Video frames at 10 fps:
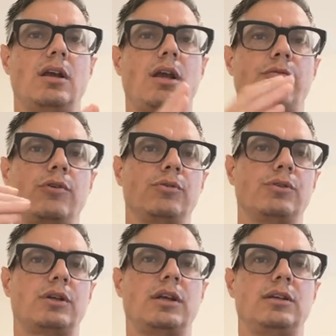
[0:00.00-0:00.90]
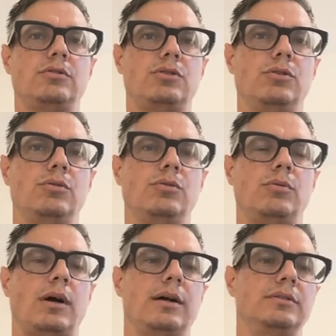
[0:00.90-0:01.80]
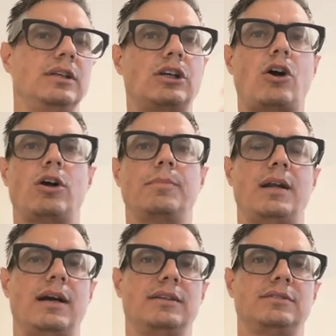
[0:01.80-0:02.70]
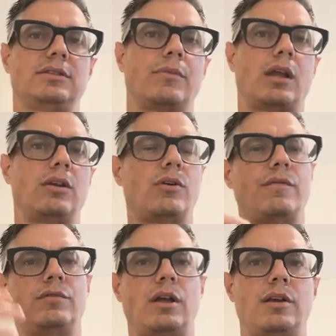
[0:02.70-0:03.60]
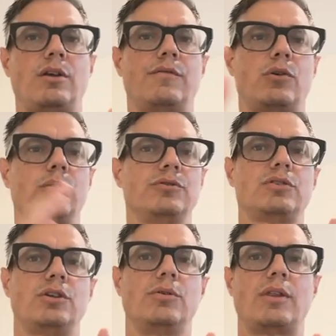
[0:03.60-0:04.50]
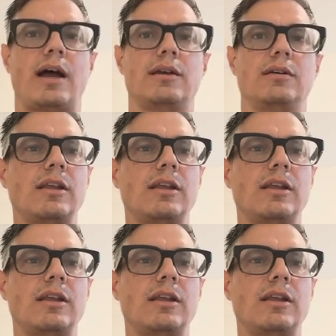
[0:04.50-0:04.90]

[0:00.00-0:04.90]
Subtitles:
if you're looking to decarbonize and you have goals to do that.